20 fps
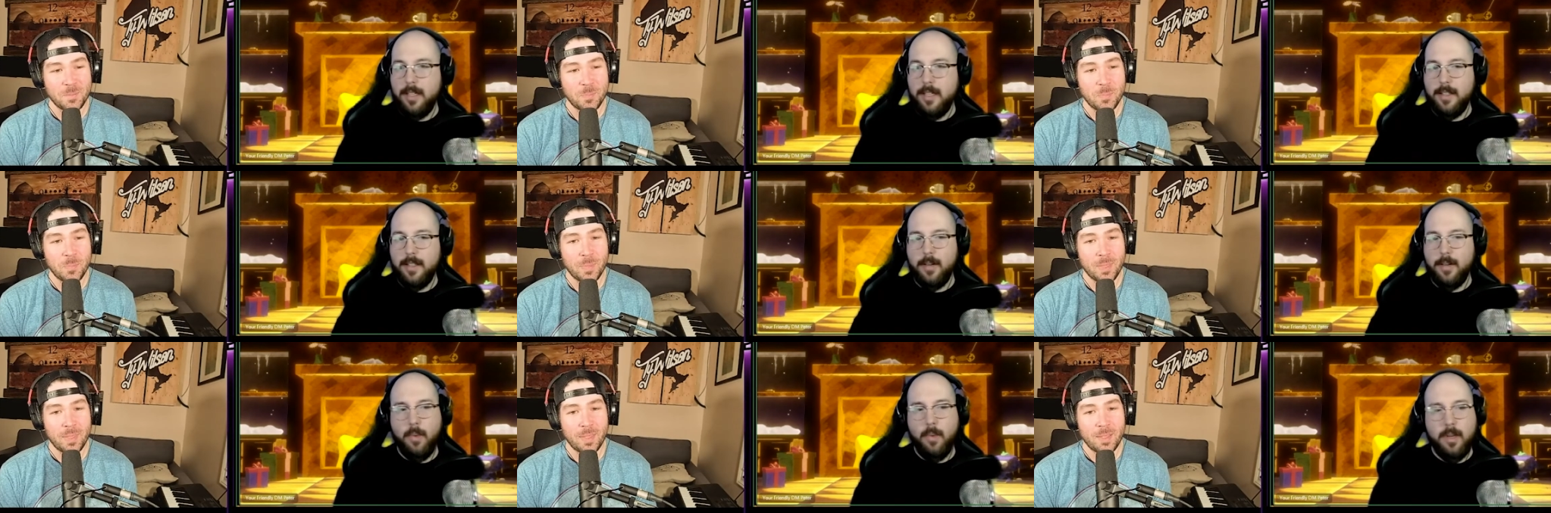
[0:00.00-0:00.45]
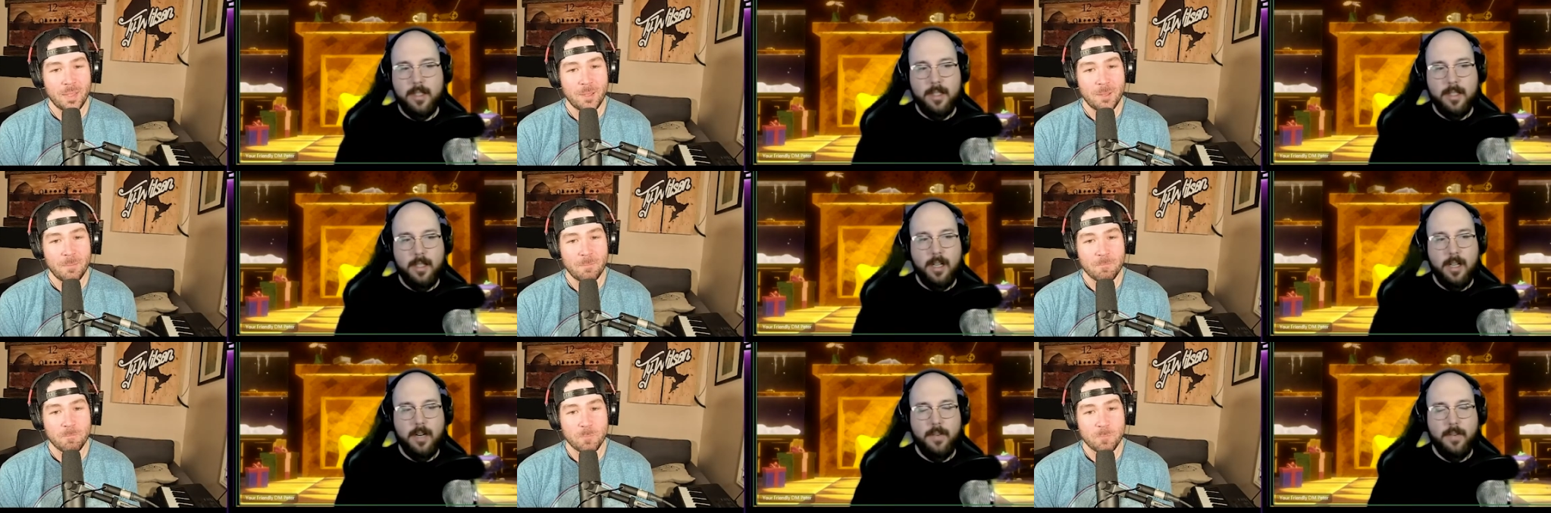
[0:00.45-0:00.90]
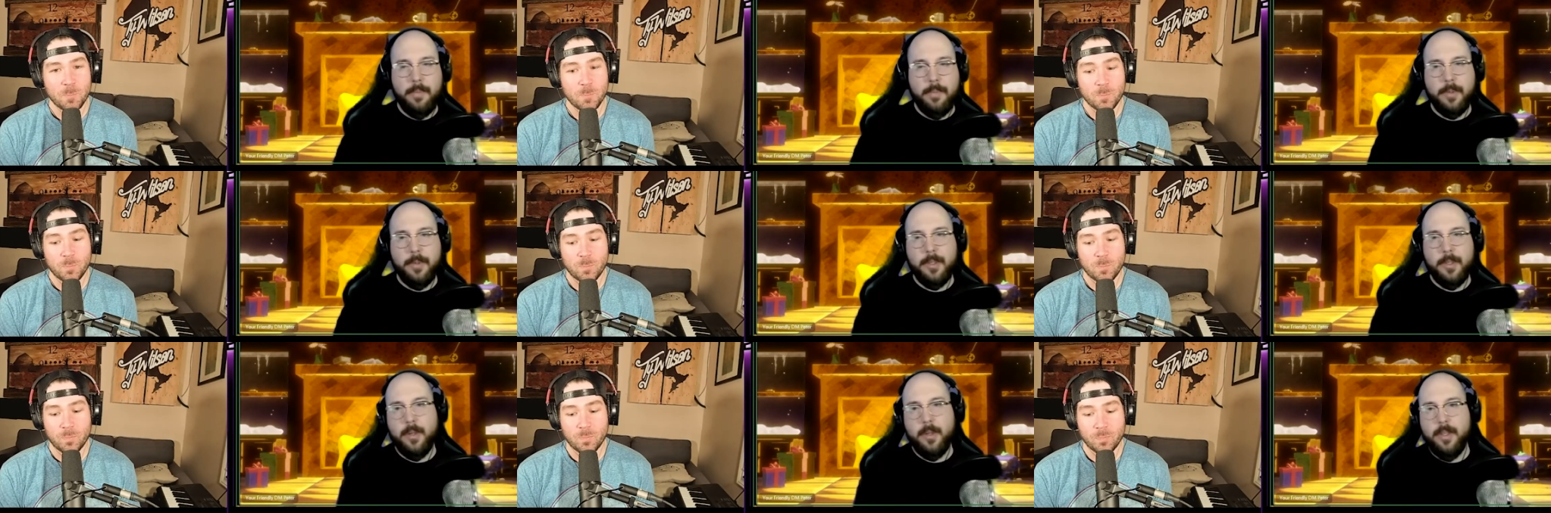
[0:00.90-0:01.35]
Speaker 1: There wasn't a lot of
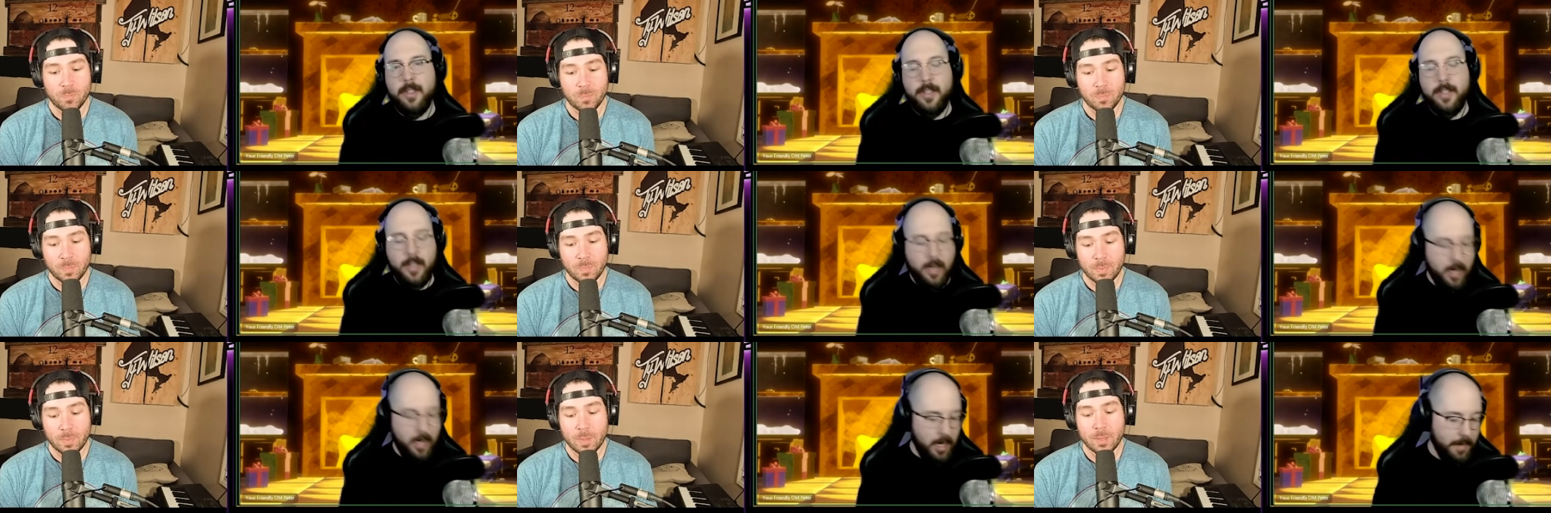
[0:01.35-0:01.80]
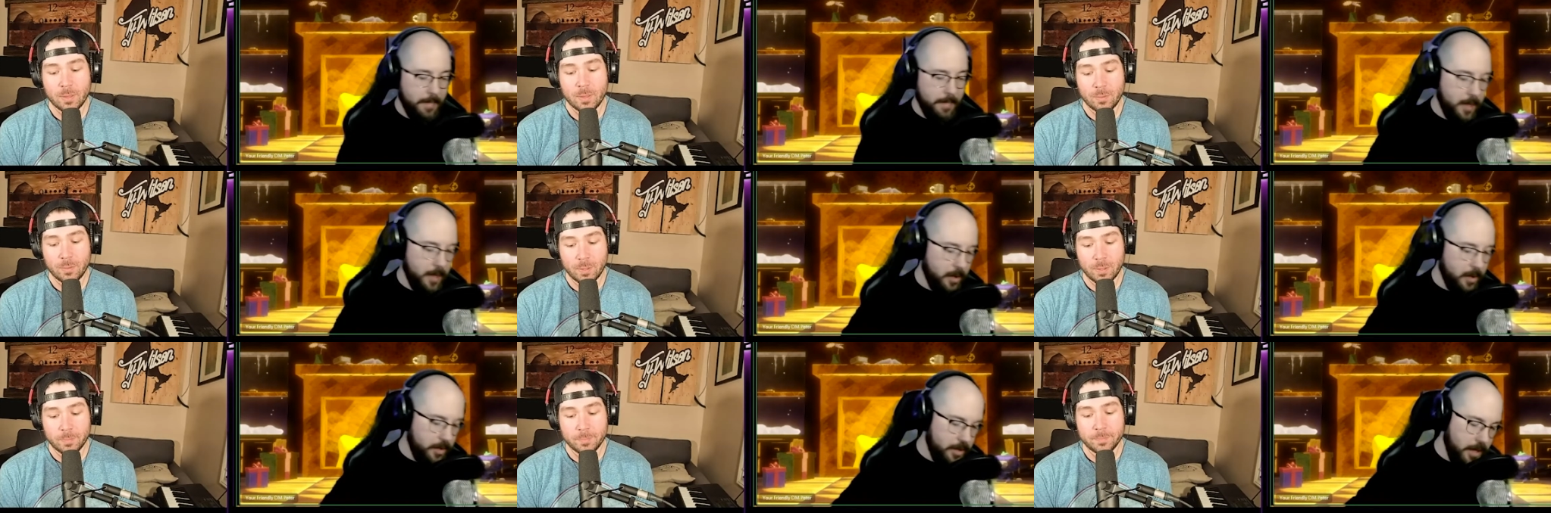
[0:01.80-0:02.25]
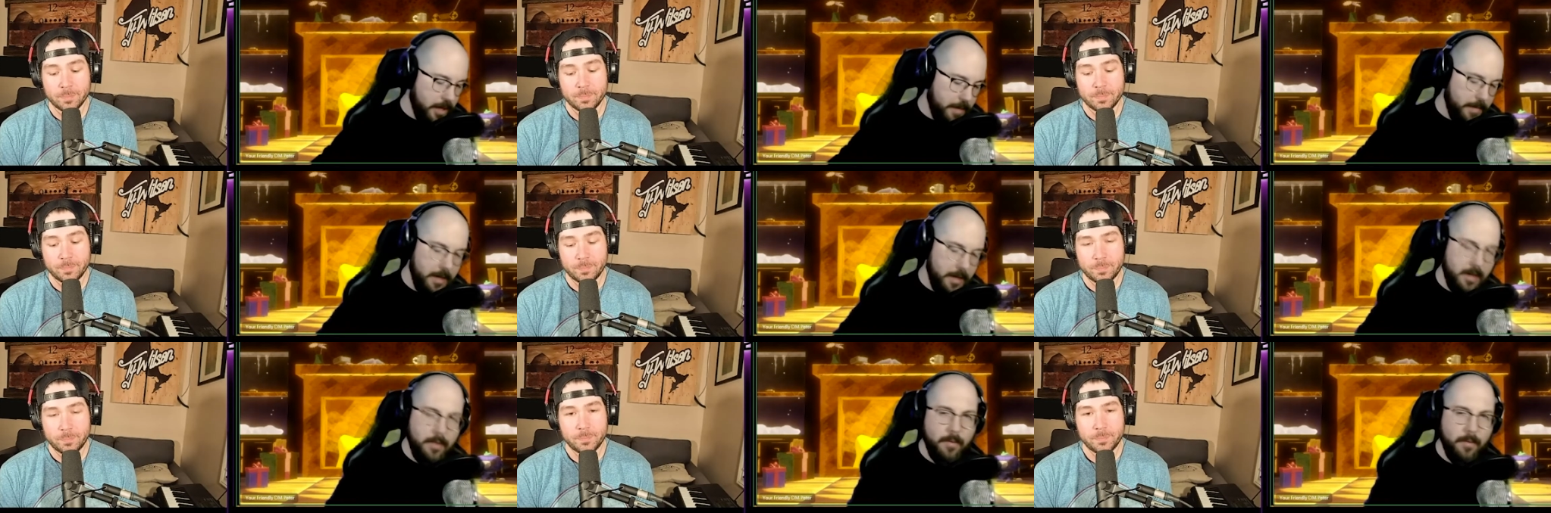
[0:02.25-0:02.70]
opportunities there. The only time that
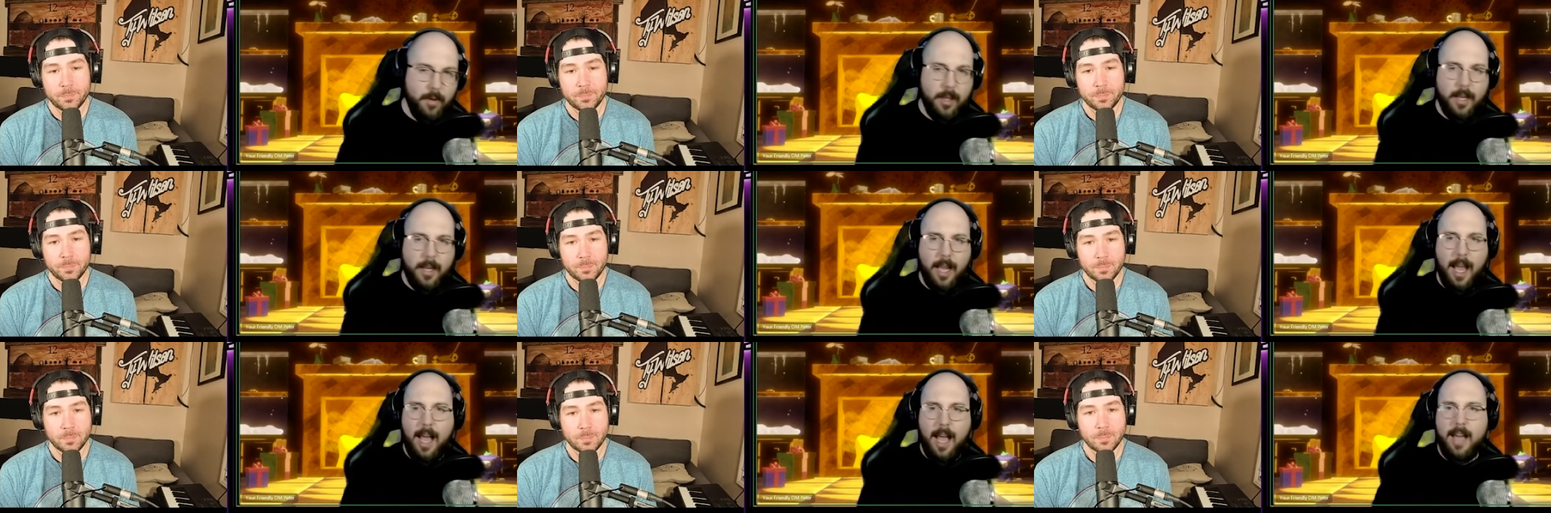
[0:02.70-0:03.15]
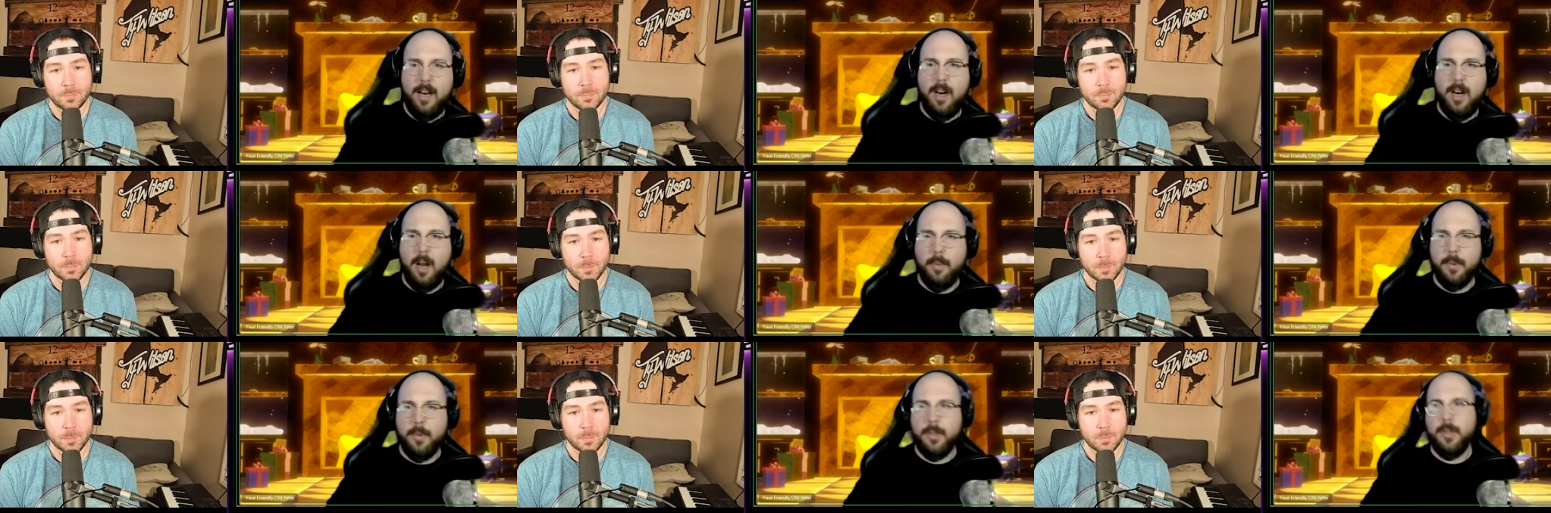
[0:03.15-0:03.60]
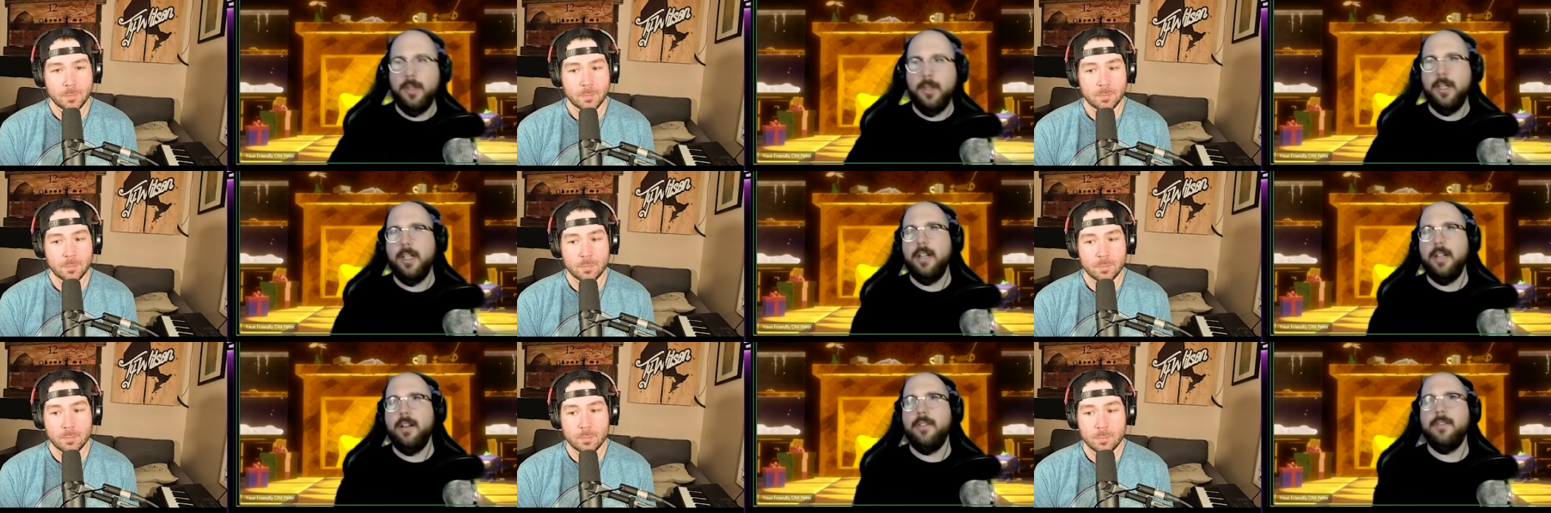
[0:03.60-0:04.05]
you really had an
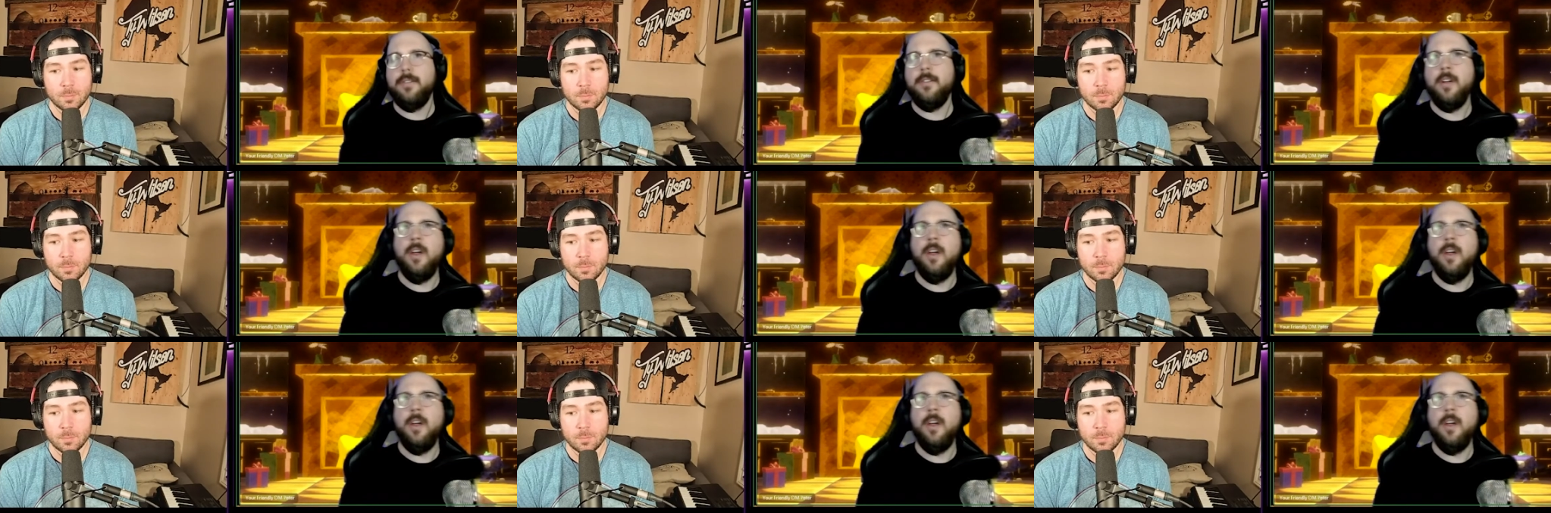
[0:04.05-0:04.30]
opportunity, if,